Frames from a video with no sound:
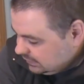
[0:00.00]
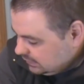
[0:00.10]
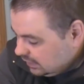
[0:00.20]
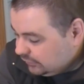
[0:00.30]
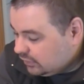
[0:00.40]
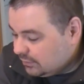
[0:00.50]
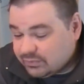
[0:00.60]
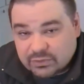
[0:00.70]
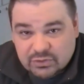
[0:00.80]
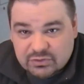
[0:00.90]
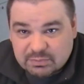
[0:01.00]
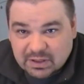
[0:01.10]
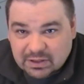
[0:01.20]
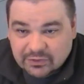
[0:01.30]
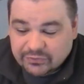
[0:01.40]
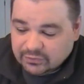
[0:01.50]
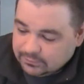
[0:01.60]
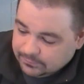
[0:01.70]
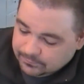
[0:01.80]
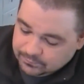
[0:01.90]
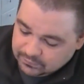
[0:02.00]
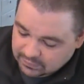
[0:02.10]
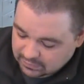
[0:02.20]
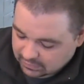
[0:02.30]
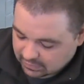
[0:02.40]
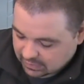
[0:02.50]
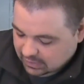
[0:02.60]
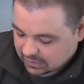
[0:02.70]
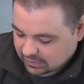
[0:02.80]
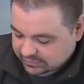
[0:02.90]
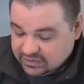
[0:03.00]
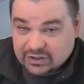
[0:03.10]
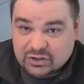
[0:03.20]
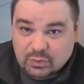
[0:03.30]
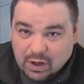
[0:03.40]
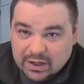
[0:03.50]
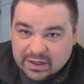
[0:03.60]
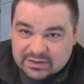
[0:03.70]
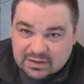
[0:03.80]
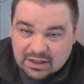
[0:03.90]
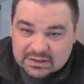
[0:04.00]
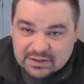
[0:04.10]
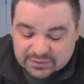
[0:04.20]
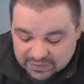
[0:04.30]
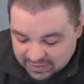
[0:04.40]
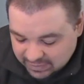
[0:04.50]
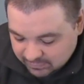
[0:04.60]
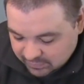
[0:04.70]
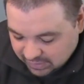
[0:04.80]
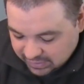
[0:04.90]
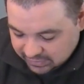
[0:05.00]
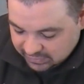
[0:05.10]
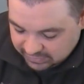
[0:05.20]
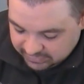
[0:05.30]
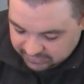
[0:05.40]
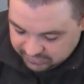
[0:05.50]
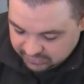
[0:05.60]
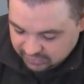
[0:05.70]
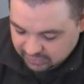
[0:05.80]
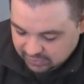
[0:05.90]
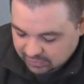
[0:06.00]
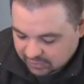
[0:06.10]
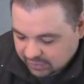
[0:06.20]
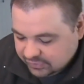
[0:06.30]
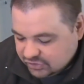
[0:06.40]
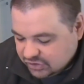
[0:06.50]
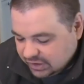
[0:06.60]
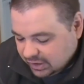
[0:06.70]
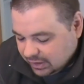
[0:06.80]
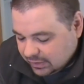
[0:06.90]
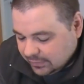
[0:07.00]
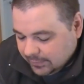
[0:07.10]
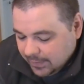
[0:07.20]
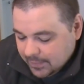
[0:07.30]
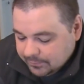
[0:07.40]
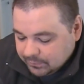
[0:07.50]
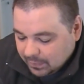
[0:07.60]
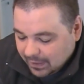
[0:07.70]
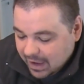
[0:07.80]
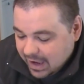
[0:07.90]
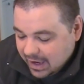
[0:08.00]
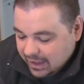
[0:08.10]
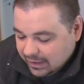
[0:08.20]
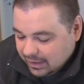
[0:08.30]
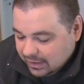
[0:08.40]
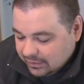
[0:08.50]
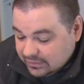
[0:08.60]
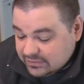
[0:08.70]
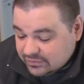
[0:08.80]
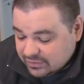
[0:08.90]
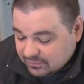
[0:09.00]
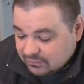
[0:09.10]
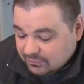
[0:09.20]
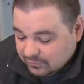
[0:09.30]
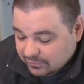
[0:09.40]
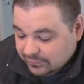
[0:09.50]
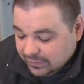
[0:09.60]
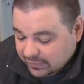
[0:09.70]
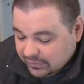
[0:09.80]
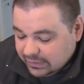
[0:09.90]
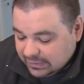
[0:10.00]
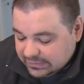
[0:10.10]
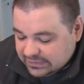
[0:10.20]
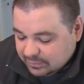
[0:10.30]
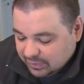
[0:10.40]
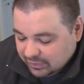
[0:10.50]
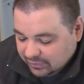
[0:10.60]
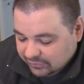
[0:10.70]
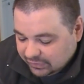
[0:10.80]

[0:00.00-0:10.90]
Also comes with 2 spells. He's got 2 arcane slots on the named and none on the generic. And these are some very nice spells.